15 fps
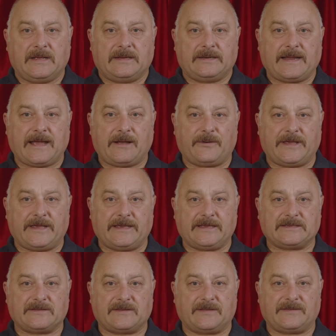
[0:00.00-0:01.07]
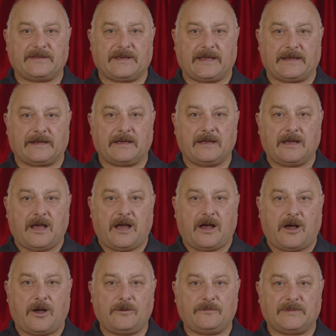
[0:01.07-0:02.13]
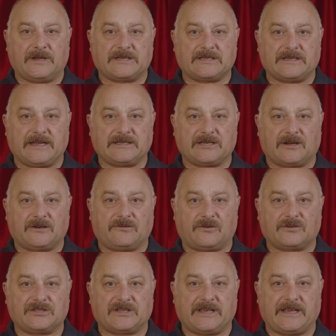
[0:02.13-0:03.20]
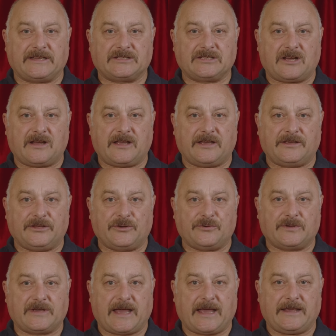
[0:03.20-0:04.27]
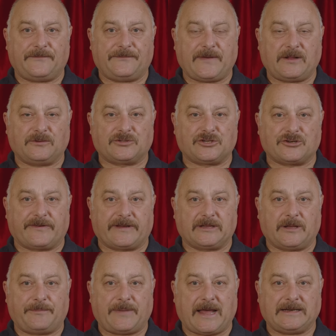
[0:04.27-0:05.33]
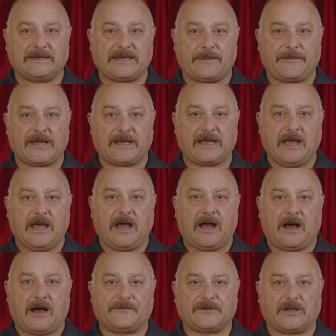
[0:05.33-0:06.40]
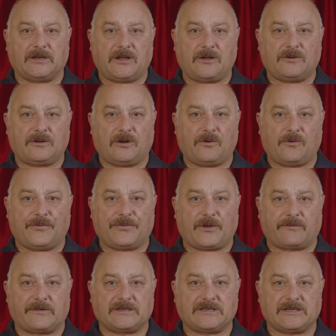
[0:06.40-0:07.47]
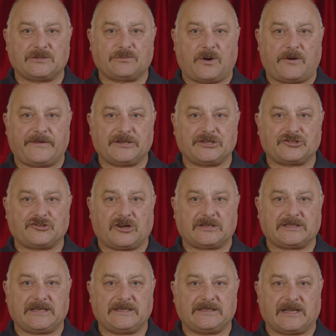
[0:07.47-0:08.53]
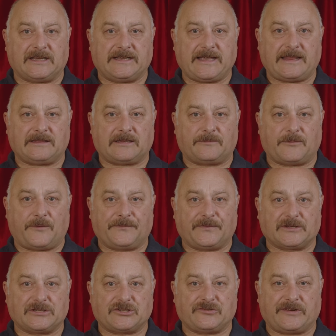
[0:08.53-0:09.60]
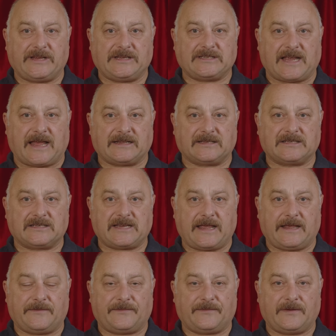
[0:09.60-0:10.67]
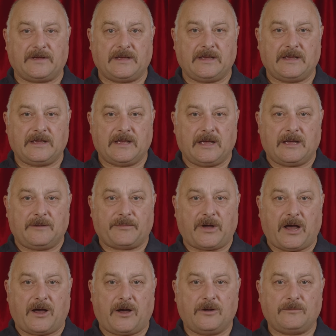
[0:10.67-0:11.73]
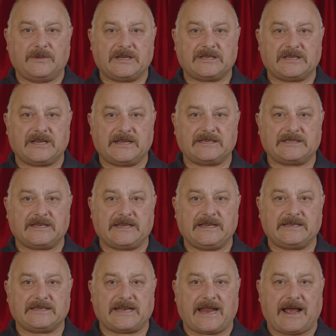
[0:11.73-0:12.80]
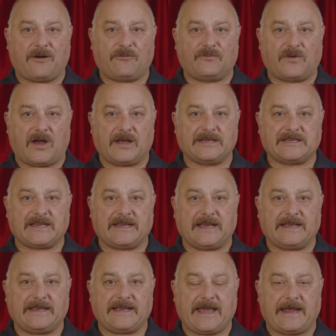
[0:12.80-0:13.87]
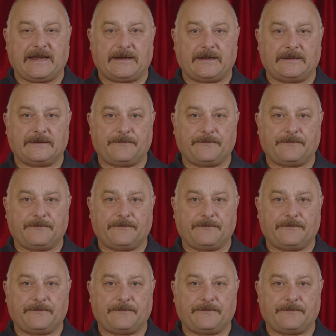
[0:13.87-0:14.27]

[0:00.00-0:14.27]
Now, here's the thing. Homelessness across the entire UK fell during the pandemic after local authorities were instructed to get them off the streets and safe. But homelessness is now rising again.